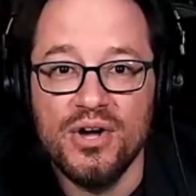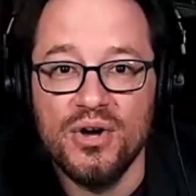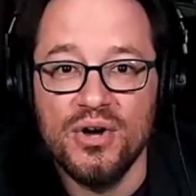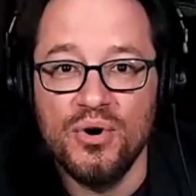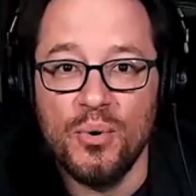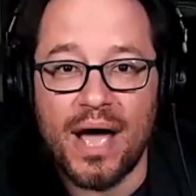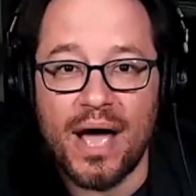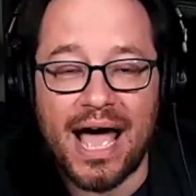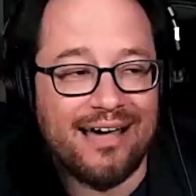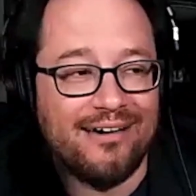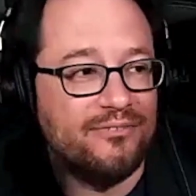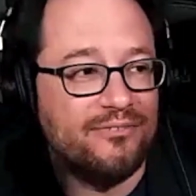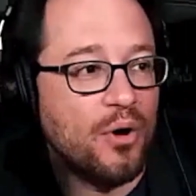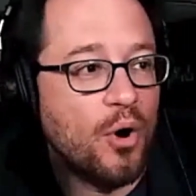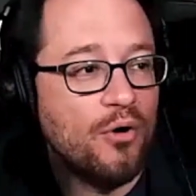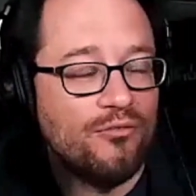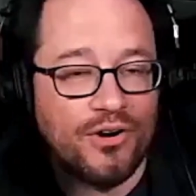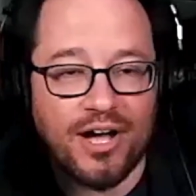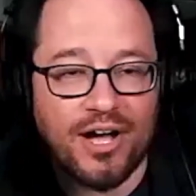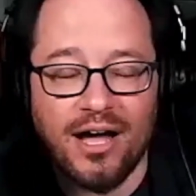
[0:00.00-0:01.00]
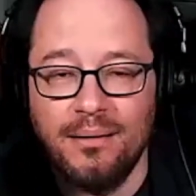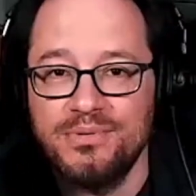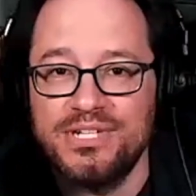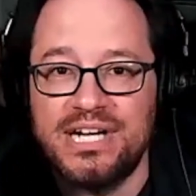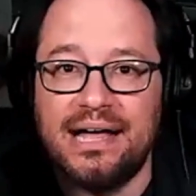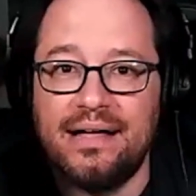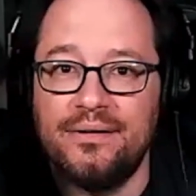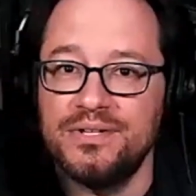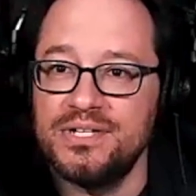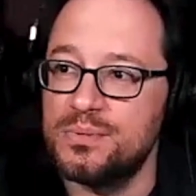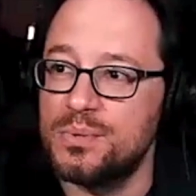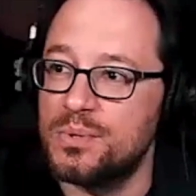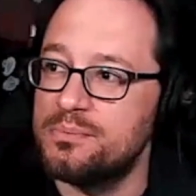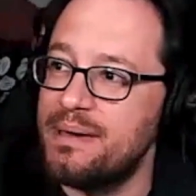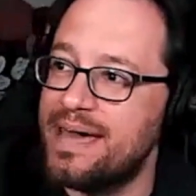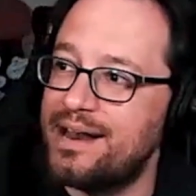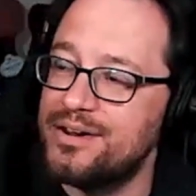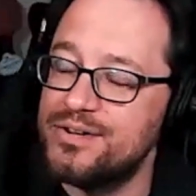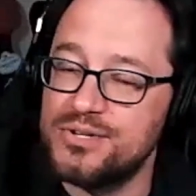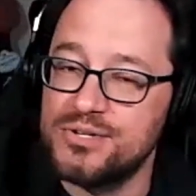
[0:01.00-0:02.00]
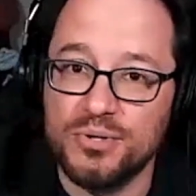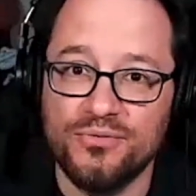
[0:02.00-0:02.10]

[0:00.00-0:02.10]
who have overcome challenges with managers